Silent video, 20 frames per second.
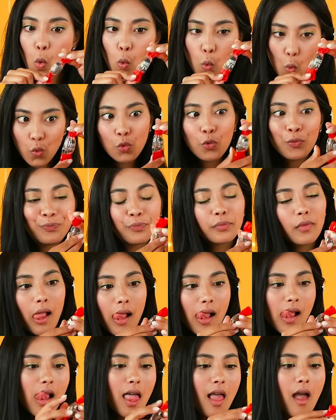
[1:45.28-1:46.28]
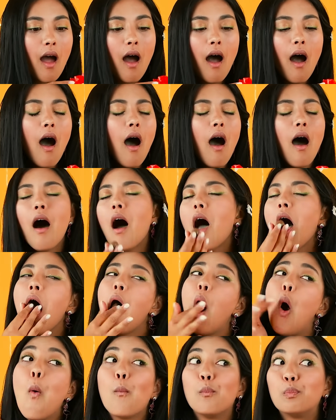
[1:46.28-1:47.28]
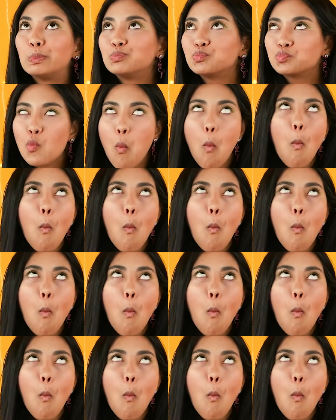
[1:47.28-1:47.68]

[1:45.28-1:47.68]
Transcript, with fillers: That means back to Amina. She's about